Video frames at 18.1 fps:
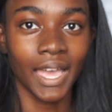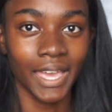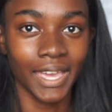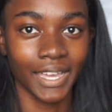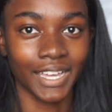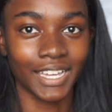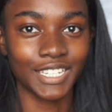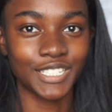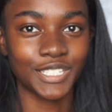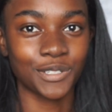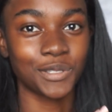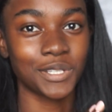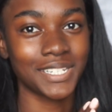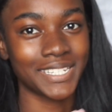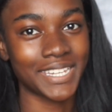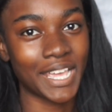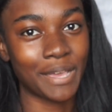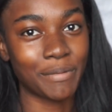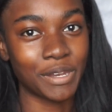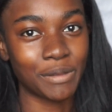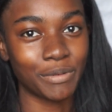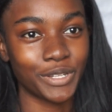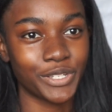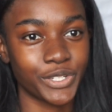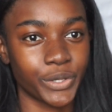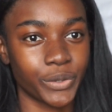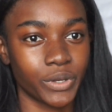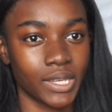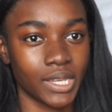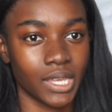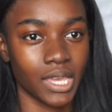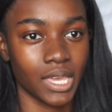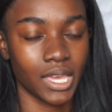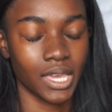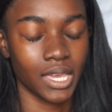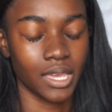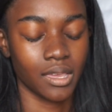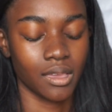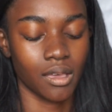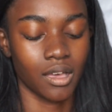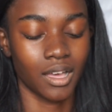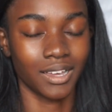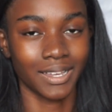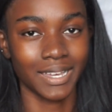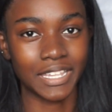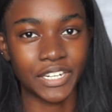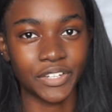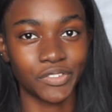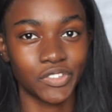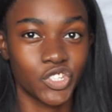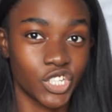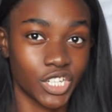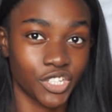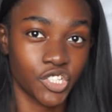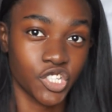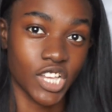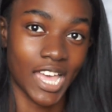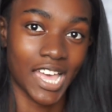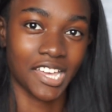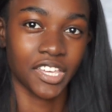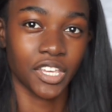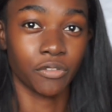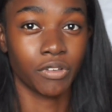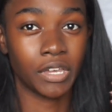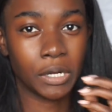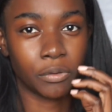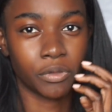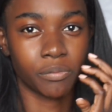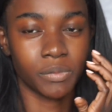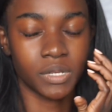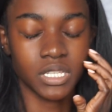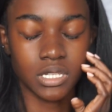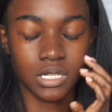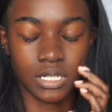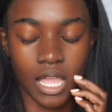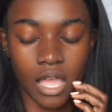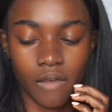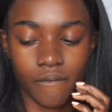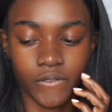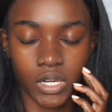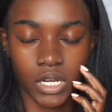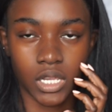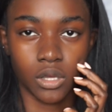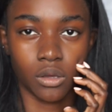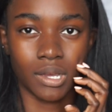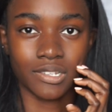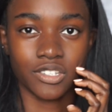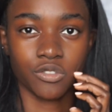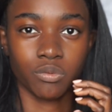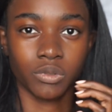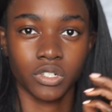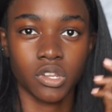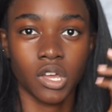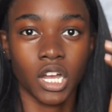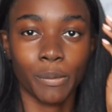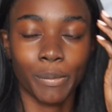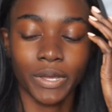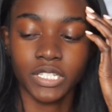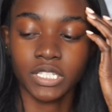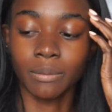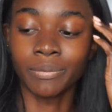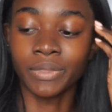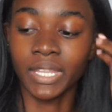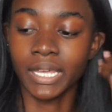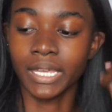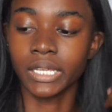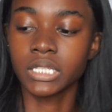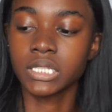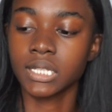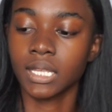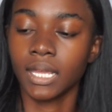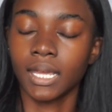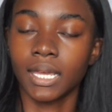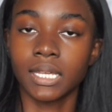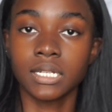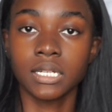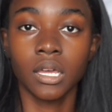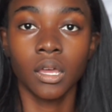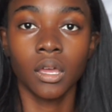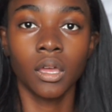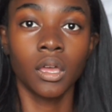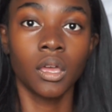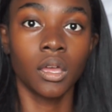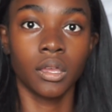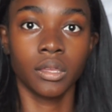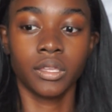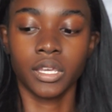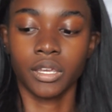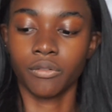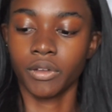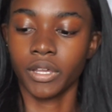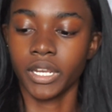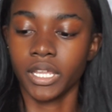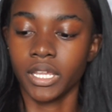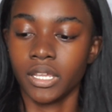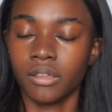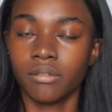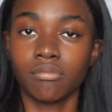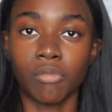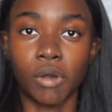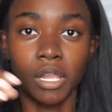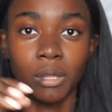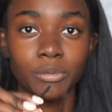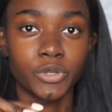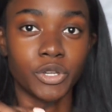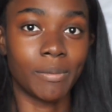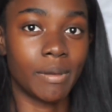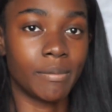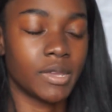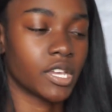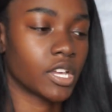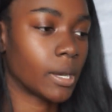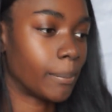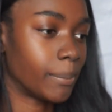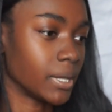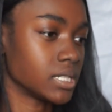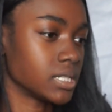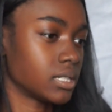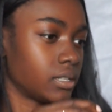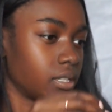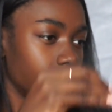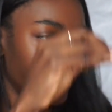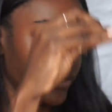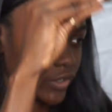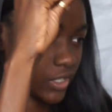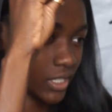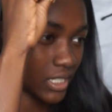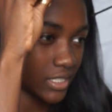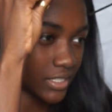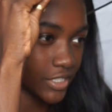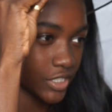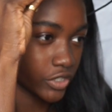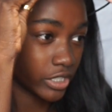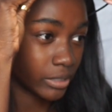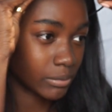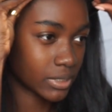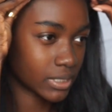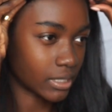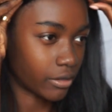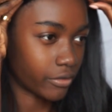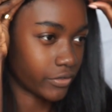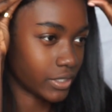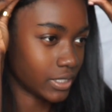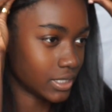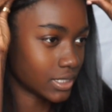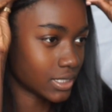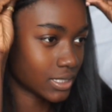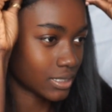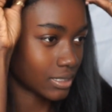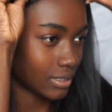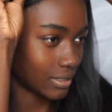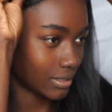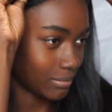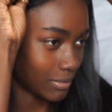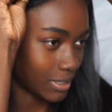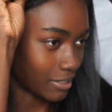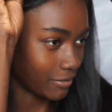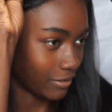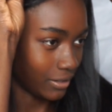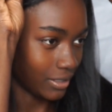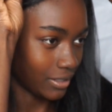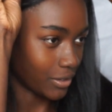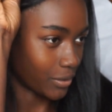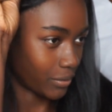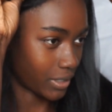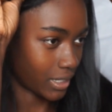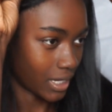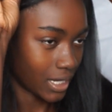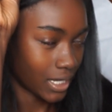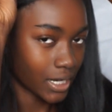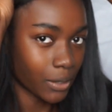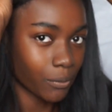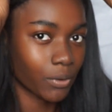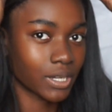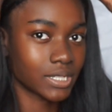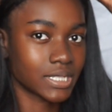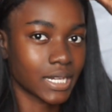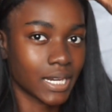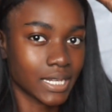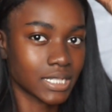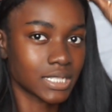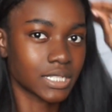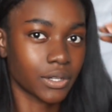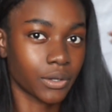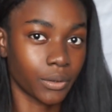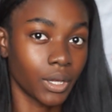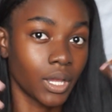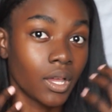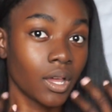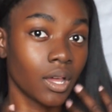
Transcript: Hey guys, so today I'm going to be doing a kind of chit chat, get ready with me style video. I just want to talk about some things and get ready while I'm doing my makeup, basically for Instagram selfies. I'm not really going anywhere today, so,